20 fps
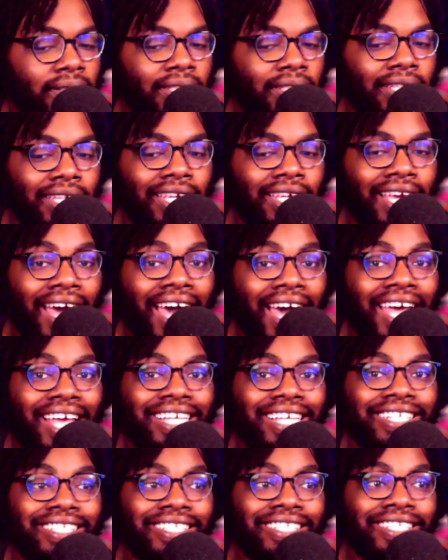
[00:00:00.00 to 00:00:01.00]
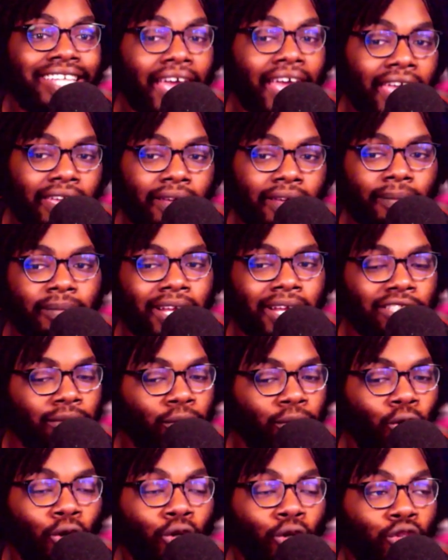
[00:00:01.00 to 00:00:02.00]
God damn, that's some
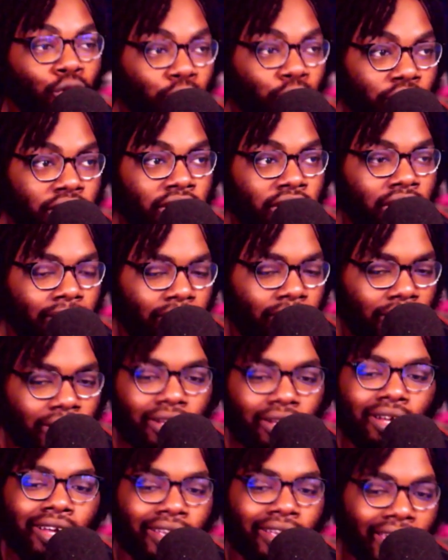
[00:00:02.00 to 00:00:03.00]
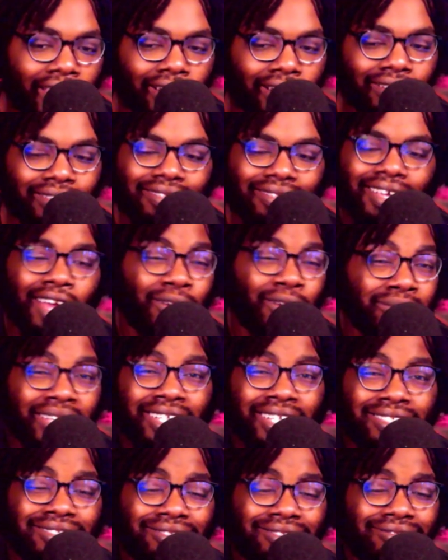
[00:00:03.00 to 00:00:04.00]
Call of Duty shit. But again, I
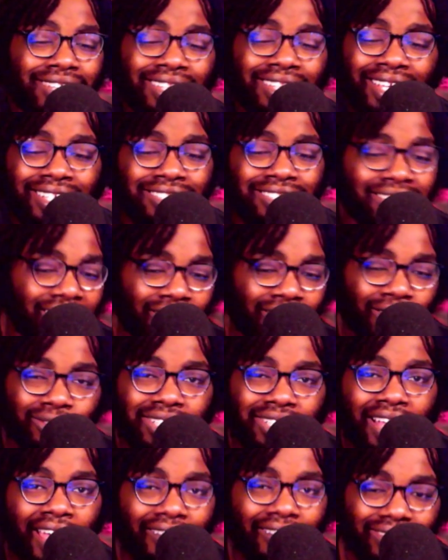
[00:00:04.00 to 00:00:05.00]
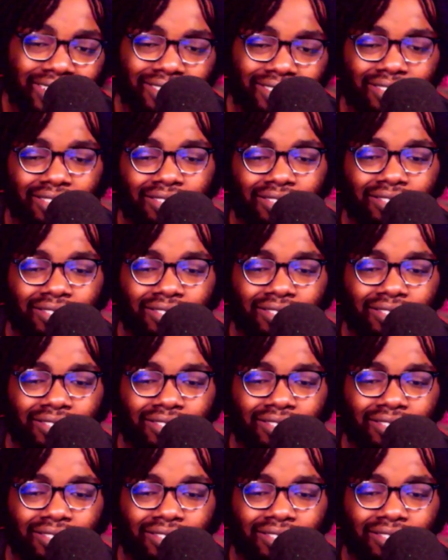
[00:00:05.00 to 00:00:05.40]
think China doesn't have this.